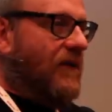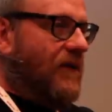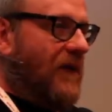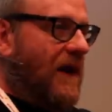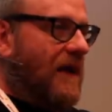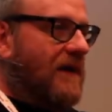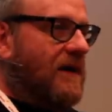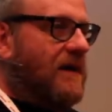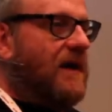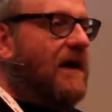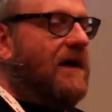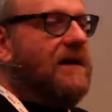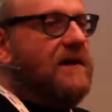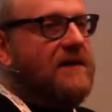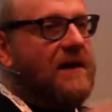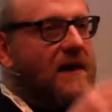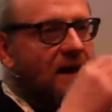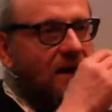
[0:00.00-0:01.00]
that
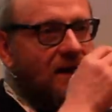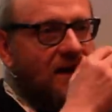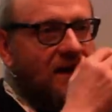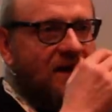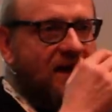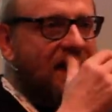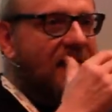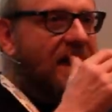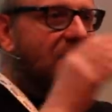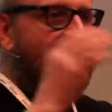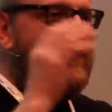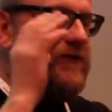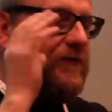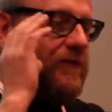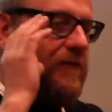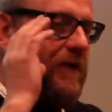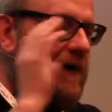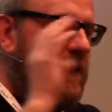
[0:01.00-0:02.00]
again, in the actual